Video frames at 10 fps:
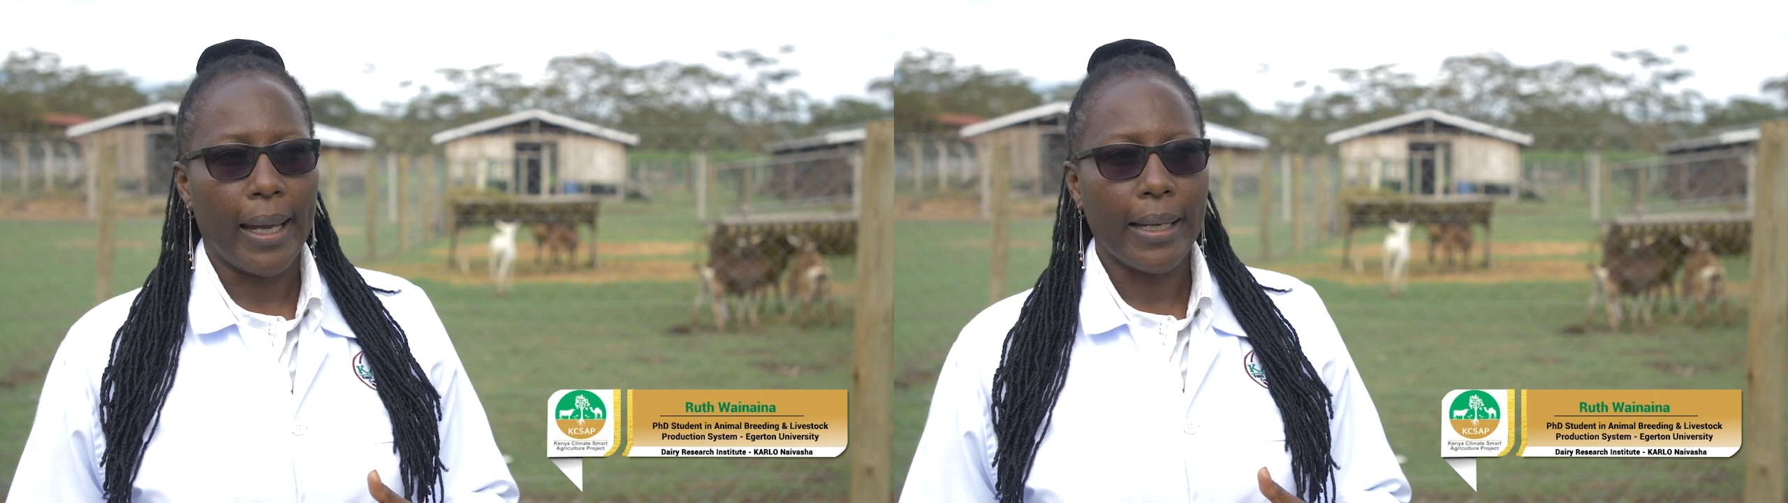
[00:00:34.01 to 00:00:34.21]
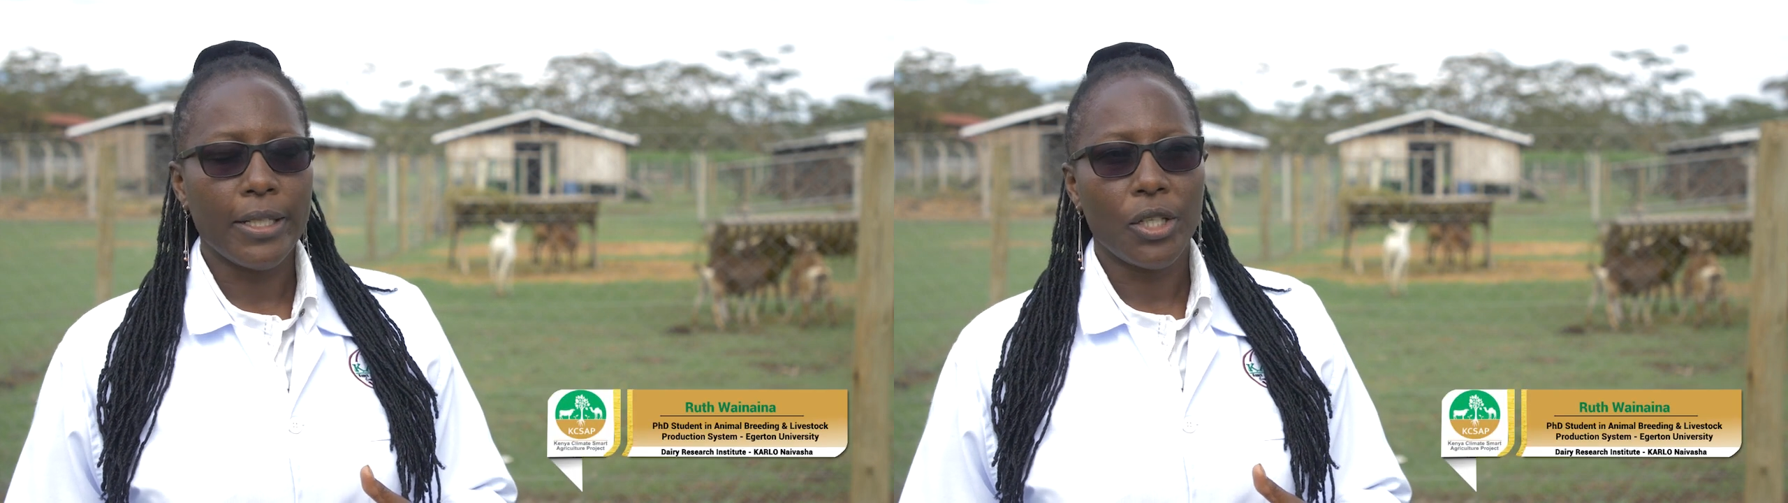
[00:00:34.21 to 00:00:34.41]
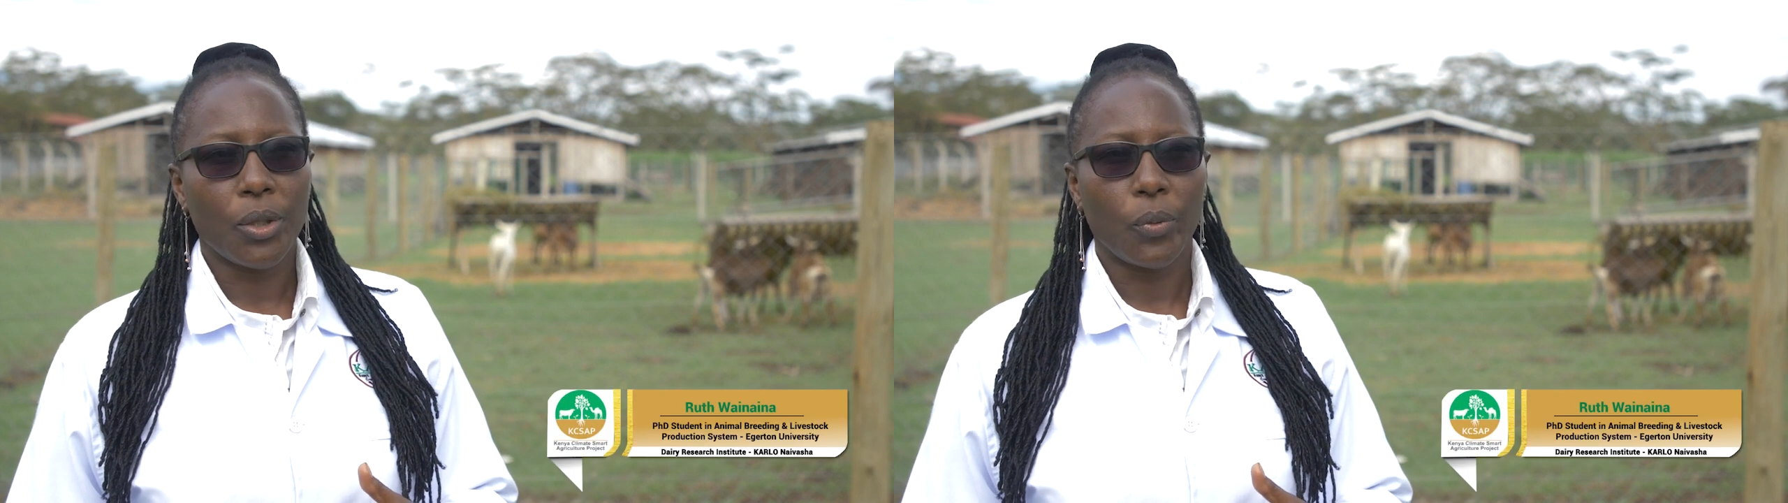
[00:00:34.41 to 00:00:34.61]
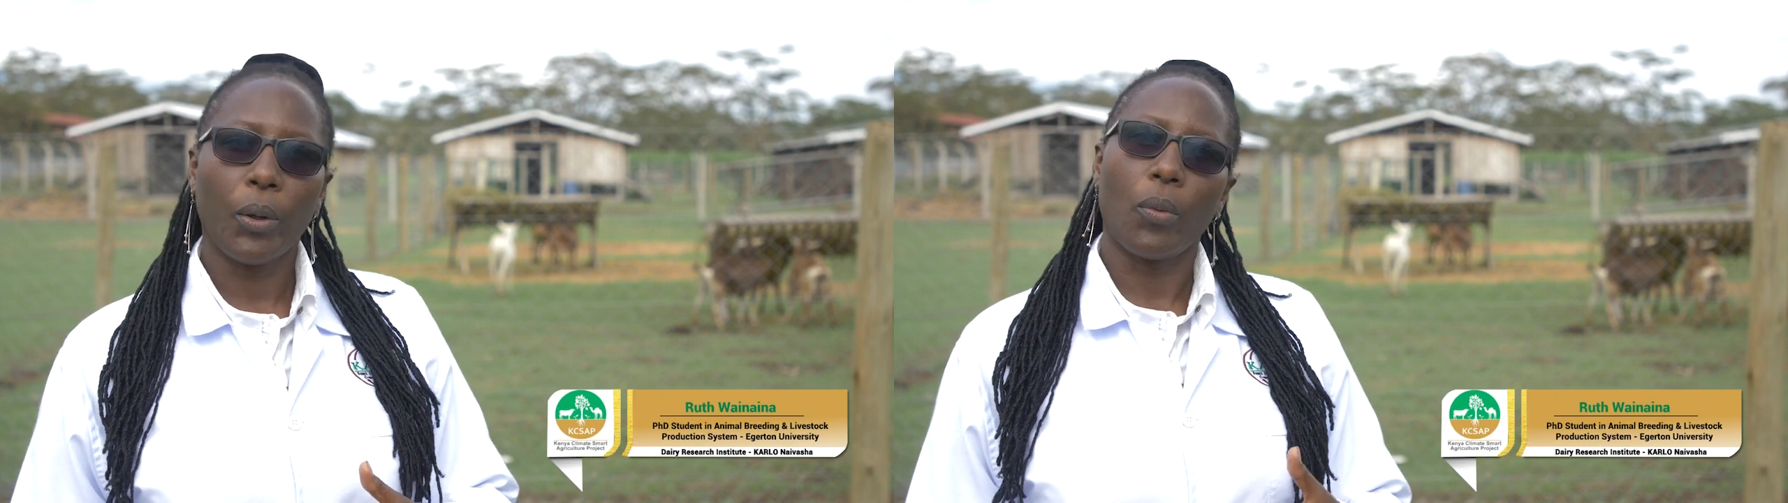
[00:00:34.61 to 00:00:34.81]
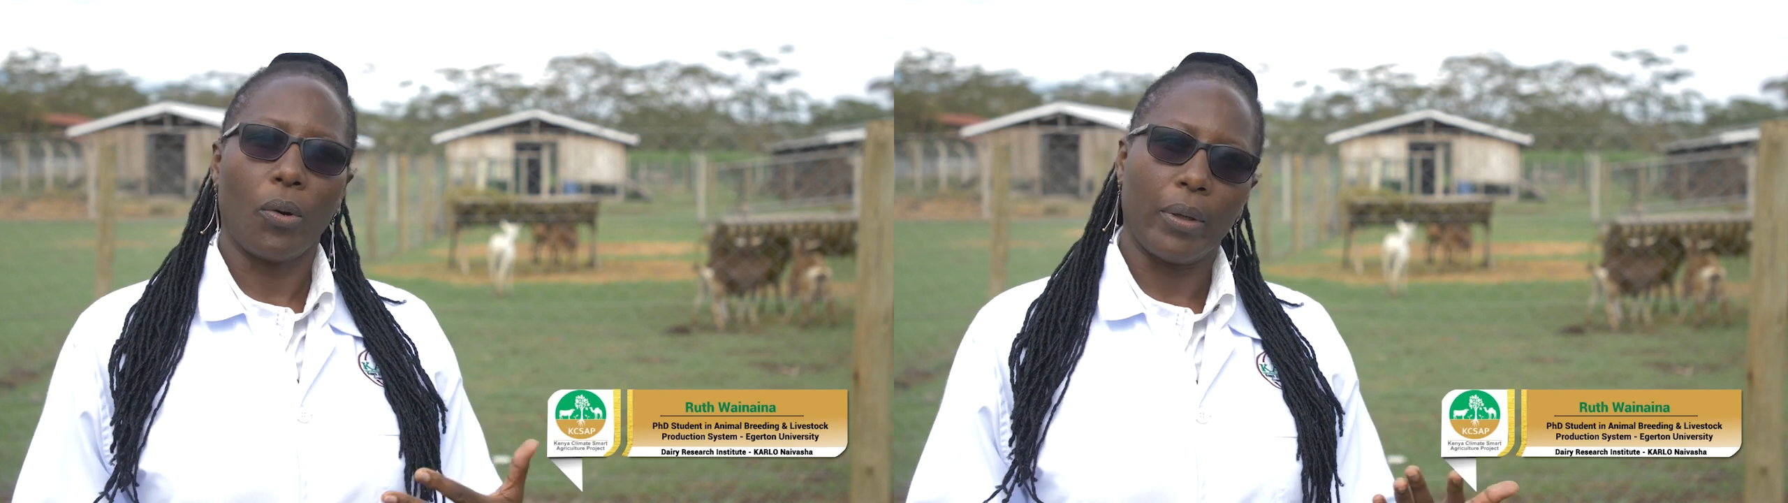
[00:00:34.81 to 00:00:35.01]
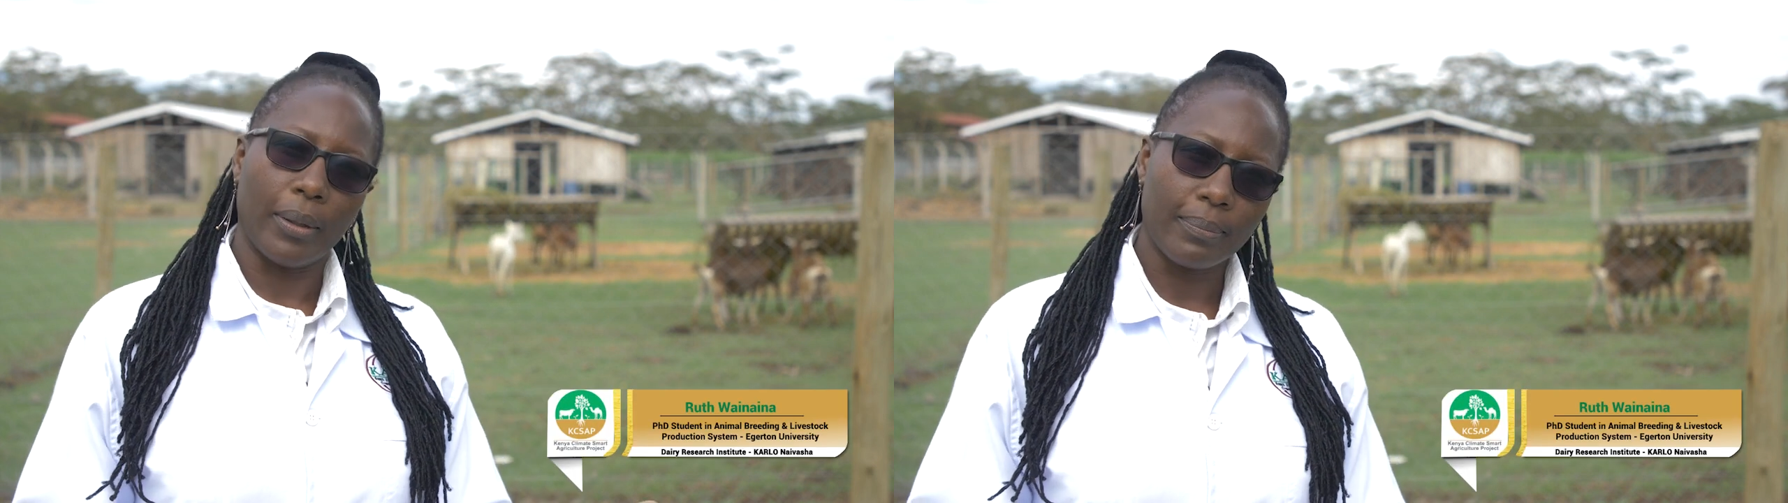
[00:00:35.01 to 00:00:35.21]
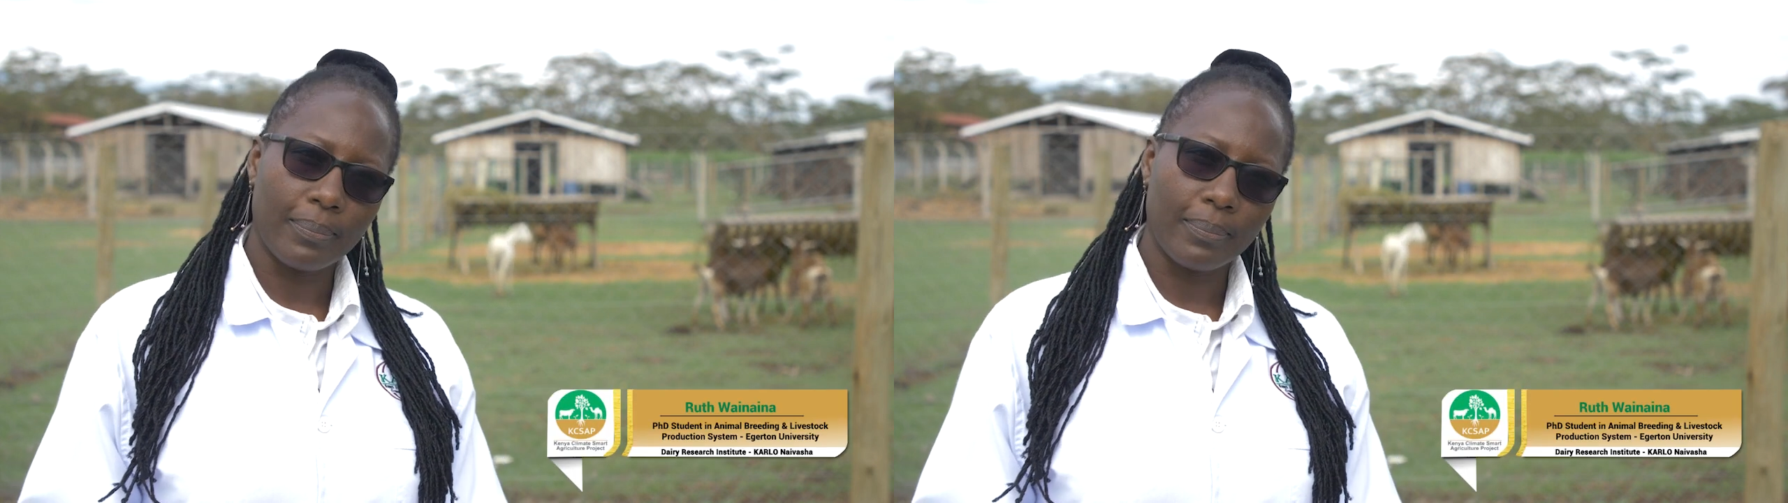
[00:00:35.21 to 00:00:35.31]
And we won.